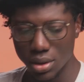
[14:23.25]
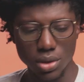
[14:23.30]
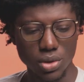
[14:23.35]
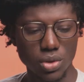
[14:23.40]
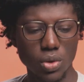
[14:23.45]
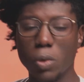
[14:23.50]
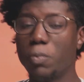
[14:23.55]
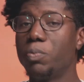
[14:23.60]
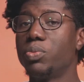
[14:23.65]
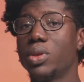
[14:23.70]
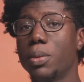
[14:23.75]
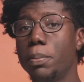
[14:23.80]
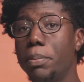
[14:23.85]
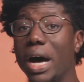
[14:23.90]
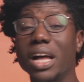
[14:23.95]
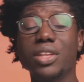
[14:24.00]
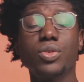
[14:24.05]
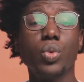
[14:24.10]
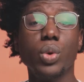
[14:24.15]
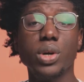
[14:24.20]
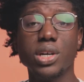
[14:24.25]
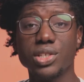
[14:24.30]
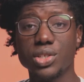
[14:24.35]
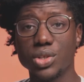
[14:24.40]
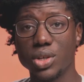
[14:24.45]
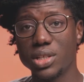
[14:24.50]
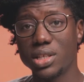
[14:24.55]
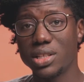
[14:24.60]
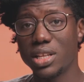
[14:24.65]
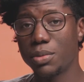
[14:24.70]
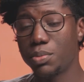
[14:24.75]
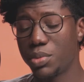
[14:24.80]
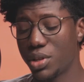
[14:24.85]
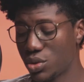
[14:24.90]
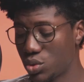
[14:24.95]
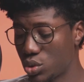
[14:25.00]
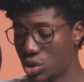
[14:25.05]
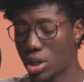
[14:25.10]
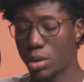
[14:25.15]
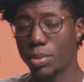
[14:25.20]
So bad queries in your
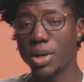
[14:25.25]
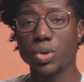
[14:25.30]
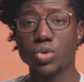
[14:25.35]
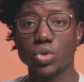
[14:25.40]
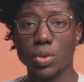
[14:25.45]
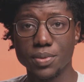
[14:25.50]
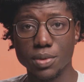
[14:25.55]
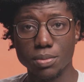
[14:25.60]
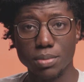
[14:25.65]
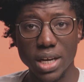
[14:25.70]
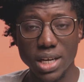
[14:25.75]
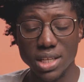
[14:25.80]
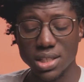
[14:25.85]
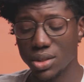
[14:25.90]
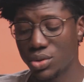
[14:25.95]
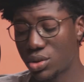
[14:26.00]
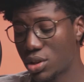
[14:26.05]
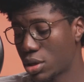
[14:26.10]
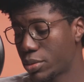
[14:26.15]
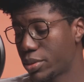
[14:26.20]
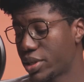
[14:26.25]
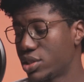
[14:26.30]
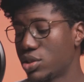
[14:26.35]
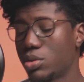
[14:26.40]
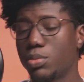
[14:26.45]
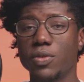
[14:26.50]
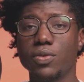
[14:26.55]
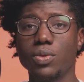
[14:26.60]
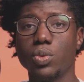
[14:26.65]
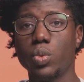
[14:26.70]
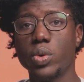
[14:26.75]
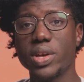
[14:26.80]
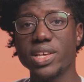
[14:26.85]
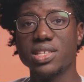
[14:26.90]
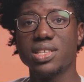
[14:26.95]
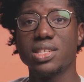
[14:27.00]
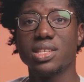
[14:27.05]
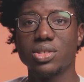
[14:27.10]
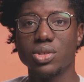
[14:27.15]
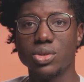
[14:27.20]
database, we'll talk about how to optimize it, we'll talk about some of the
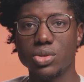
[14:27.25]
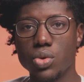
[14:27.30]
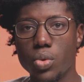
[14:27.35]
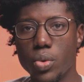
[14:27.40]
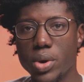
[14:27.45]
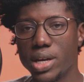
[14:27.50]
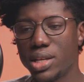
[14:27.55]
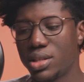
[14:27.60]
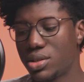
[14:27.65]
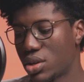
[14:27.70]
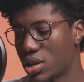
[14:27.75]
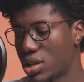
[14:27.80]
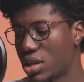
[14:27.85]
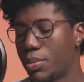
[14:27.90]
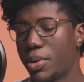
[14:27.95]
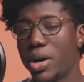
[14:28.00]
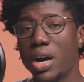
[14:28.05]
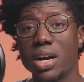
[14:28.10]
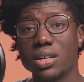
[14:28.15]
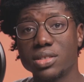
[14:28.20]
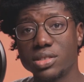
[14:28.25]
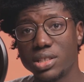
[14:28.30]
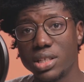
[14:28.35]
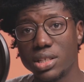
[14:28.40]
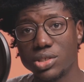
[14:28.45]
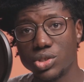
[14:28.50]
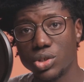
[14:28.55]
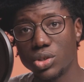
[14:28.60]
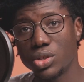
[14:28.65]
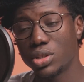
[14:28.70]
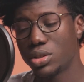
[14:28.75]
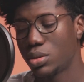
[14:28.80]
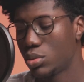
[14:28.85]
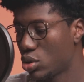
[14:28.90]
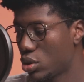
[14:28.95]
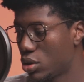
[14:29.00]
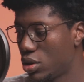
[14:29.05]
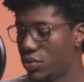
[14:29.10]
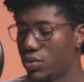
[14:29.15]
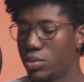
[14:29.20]
ways to do it, talking about aggregation
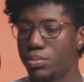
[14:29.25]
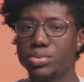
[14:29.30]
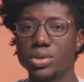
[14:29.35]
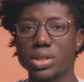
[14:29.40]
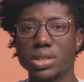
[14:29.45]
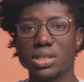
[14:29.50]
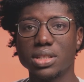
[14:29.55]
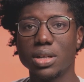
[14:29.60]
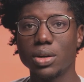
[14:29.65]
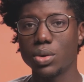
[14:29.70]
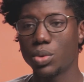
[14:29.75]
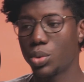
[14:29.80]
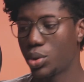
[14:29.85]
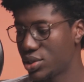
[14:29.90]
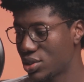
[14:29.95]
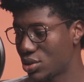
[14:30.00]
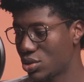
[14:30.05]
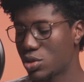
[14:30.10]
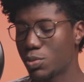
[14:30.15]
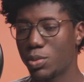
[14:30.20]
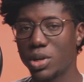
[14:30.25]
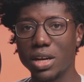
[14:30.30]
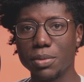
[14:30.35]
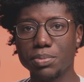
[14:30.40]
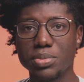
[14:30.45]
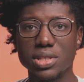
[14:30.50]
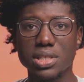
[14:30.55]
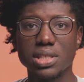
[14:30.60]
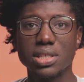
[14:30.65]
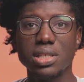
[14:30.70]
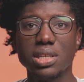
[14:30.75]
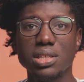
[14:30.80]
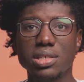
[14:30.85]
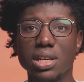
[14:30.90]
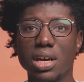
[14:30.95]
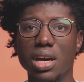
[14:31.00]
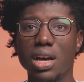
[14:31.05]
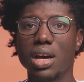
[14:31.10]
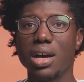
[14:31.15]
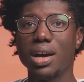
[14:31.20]
or even breaking down queries into smaller pieces,
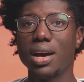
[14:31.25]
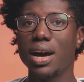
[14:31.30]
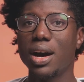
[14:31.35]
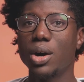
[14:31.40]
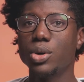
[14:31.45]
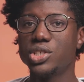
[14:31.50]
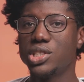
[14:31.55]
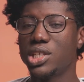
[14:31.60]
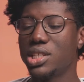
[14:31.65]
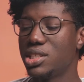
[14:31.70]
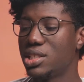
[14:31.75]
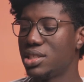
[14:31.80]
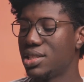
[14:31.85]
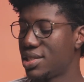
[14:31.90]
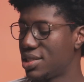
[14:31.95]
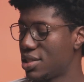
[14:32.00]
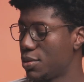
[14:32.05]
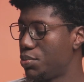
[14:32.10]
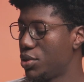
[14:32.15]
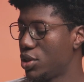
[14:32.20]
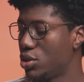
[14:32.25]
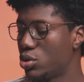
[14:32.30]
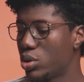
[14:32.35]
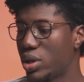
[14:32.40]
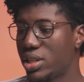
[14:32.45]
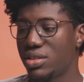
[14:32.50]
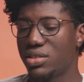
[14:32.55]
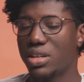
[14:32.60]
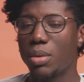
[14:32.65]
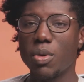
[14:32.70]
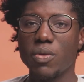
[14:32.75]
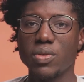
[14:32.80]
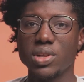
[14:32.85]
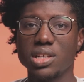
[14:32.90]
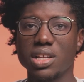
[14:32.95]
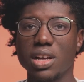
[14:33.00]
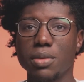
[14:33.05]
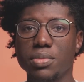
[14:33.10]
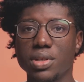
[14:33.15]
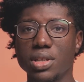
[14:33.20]
how changing the CPU and the RAM of
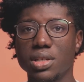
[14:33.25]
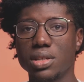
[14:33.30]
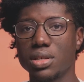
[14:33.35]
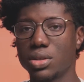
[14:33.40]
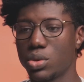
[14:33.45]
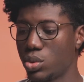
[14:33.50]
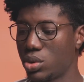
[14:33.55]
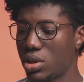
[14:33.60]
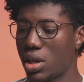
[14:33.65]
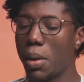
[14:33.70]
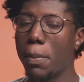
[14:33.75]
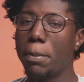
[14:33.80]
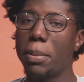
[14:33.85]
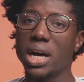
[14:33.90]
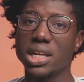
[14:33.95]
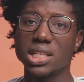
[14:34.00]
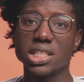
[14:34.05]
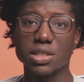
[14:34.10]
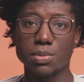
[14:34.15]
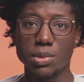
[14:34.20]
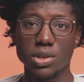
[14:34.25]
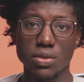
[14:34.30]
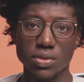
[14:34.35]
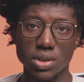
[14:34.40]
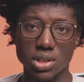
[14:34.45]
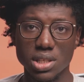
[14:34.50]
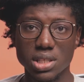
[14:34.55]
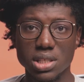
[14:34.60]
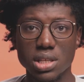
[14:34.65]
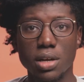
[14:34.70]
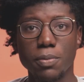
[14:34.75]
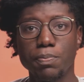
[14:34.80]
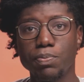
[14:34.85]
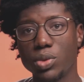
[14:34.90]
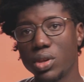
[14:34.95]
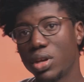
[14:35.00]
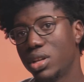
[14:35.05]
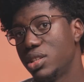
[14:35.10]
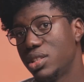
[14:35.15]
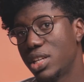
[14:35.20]
your database could impact the speed of your system.
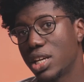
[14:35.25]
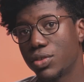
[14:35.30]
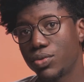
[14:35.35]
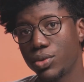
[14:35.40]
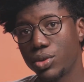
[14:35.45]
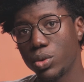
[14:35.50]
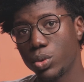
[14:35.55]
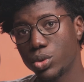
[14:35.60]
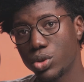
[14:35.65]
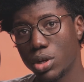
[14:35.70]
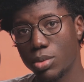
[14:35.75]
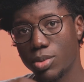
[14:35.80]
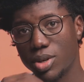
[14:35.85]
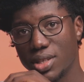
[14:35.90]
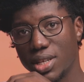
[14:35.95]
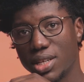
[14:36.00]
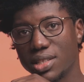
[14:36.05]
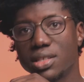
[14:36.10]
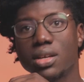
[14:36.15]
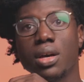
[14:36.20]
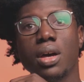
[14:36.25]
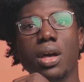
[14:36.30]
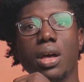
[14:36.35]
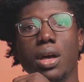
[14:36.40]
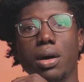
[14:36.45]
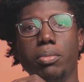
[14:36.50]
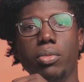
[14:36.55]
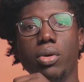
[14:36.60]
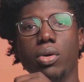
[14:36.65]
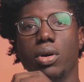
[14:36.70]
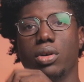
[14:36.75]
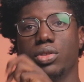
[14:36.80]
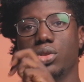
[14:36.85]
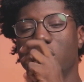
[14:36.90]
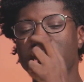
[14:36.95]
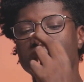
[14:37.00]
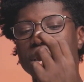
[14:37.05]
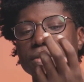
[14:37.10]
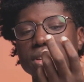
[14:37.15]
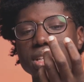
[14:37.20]
In the next video, we'll talk about that. But
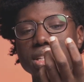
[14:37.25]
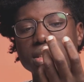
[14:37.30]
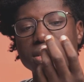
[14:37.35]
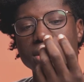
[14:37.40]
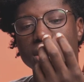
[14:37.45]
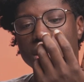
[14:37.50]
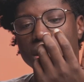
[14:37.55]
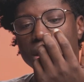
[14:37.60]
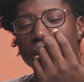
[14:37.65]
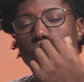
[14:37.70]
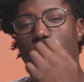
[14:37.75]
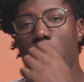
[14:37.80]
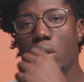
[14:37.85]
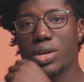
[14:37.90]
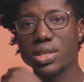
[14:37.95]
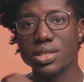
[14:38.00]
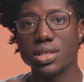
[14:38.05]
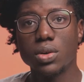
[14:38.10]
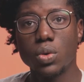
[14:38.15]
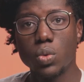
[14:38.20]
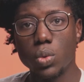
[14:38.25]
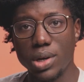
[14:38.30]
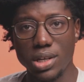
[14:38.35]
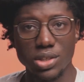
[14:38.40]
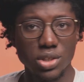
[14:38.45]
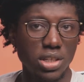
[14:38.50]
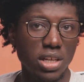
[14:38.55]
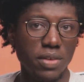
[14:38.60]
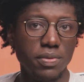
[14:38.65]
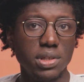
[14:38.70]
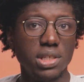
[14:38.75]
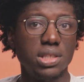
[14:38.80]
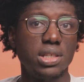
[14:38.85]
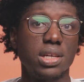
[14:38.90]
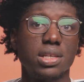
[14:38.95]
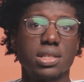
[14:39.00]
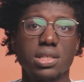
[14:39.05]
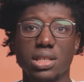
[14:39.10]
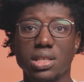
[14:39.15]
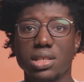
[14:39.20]
not having a well-written query, not having
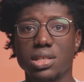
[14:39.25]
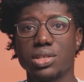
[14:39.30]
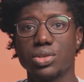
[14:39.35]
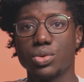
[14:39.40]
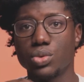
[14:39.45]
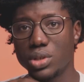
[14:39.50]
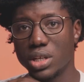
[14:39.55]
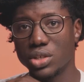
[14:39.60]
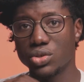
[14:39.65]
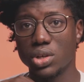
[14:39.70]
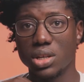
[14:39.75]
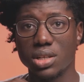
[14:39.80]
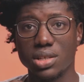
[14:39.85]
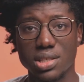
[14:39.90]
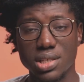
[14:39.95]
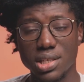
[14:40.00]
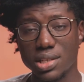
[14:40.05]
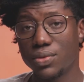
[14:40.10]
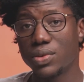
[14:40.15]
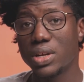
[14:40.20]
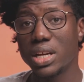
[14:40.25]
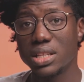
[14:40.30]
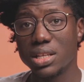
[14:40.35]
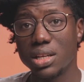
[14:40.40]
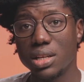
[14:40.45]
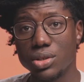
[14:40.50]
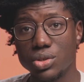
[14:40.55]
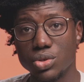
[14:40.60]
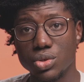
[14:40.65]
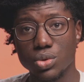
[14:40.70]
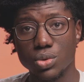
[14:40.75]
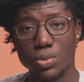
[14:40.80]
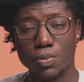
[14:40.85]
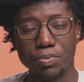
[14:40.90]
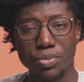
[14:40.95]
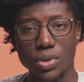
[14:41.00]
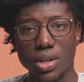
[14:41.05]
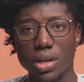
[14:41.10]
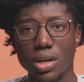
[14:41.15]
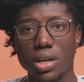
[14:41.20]
indexes could actually significantly lead to
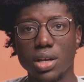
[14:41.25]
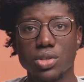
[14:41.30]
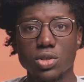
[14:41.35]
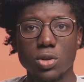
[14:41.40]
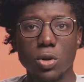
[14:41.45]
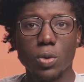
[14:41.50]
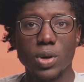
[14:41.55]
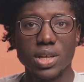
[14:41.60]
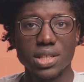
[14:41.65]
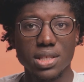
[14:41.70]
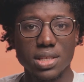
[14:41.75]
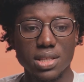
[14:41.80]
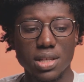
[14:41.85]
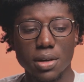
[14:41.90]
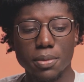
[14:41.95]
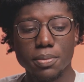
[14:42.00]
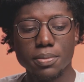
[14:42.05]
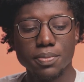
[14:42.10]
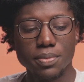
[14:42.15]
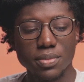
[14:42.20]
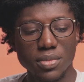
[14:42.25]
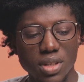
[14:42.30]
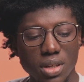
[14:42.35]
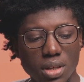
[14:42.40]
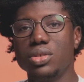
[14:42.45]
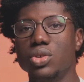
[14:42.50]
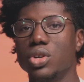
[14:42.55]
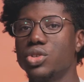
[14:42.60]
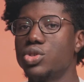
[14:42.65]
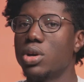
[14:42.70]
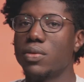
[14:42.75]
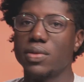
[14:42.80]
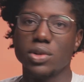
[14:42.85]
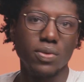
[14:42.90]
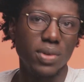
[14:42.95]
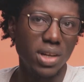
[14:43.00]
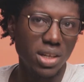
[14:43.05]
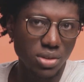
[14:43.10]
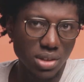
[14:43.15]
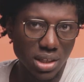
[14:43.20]
a slower system. You also have an
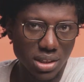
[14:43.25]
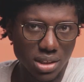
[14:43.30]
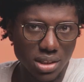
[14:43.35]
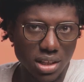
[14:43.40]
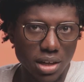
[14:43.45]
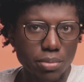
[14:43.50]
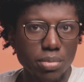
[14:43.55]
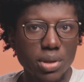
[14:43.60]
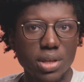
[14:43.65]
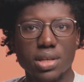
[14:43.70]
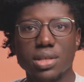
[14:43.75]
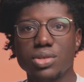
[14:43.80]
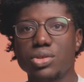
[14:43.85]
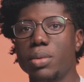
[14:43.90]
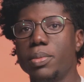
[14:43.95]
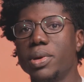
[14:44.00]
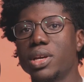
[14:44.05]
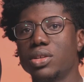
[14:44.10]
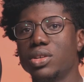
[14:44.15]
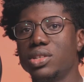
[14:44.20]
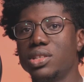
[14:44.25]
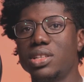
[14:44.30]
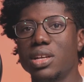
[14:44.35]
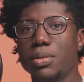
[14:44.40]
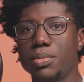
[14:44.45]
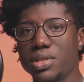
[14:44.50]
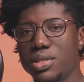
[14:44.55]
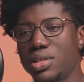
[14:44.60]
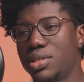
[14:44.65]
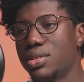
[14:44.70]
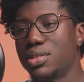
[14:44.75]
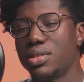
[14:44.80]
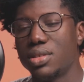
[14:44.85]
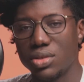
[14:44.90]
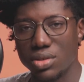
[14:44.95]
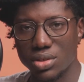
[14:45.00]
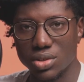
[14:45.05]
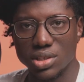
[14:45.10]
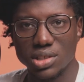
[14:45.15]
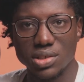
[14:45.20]
overloaded database. Your database
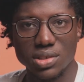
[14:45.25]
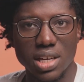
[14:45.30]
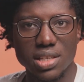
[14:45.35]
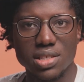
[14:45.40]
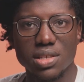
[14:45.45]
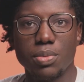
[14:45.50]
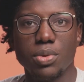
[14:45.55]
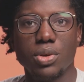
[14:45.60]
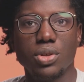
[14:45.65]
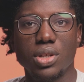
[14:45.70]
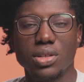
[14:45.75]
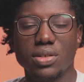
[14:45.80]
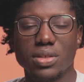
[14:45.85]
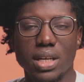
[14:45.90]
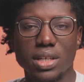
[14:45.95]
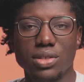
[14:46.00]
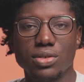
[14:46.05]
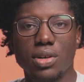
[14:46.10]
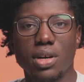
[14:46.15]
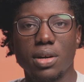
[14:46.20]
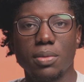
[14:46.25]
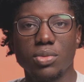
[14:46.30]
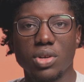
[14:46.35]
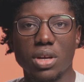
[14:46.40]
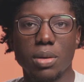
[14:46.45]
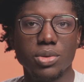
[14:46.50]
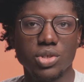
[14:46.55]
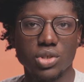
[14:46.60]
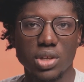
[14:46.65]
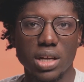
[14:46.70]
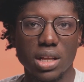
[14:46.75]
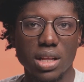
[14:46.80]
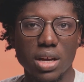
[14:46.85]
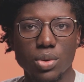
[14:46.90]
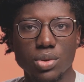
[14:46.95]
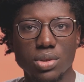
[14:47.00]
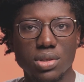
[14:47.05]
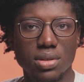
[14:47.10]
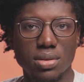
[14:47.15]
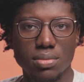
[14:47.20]
is not the right CPU, not the right RAM. You can be sure that
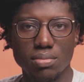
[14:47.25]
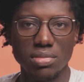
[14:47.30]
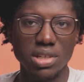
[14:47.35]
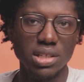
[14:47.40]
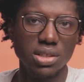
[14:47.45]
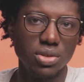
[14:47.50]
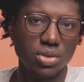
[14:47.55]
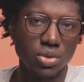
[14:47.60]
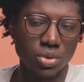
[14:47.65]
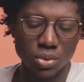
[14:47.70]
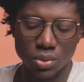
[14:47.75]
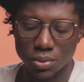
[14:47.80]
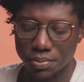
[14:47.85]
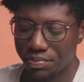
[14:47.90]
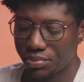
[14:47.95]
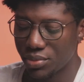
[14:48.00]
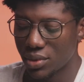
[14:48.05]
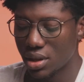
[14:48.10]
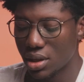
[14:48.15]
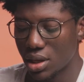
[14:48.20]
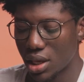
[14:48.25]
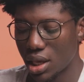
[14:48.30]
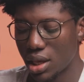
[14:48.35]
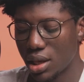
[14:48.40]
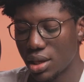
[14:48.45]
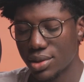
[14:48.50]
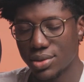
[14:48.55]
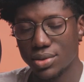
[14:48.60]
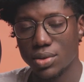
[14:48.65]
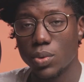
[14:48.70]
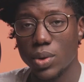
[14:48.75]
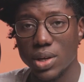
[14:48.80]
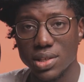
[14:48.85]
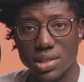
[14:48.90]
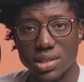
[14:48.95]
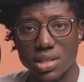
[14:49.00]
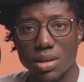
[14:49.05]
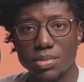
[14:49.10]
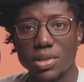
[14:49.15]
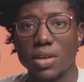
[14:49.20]
would lead to a slower
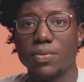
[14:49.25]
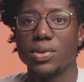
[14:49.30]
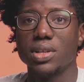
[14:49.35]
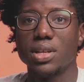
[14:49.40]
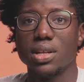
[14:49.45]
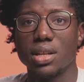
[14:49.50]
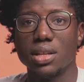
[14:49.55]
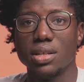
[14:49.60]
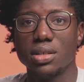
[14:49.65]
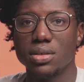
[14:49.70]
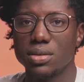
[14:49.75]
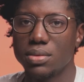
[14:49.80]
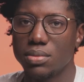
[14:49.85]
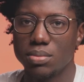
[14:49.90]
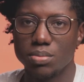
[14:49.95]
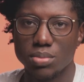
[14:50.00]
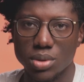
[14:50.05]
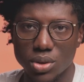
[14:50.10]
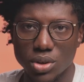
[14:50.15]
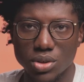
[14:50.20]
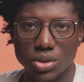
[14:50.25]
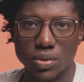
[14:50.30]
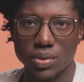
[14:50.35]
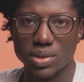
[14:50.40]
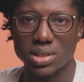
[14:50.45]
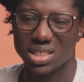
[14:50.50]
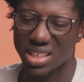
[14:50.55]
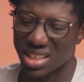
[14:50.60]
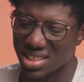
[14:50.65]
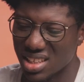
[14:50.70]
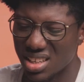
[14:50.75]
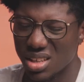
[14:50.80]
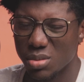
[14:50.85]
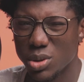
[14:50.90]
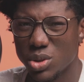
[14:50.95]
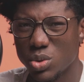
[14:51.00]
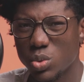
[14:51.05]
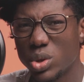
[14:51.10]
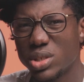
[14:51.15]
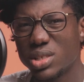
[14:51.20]
system, definitely, because of it. There's a
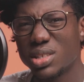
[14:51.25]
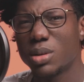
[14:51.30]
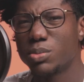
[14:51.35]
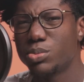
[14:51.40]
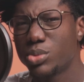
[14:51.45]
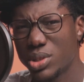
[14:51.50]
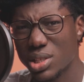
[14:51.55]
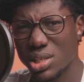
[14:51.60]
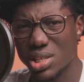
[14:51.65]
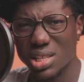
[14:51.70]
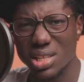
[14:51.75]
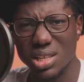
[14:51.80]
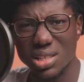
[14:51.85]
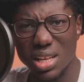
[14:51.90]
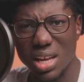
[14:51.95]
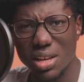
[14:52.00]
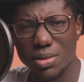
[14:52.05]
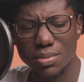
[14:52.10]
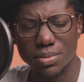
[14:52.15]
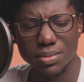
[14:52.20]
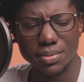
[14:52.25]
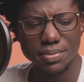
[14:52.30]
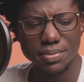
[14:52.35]
limit to what you can process at a time.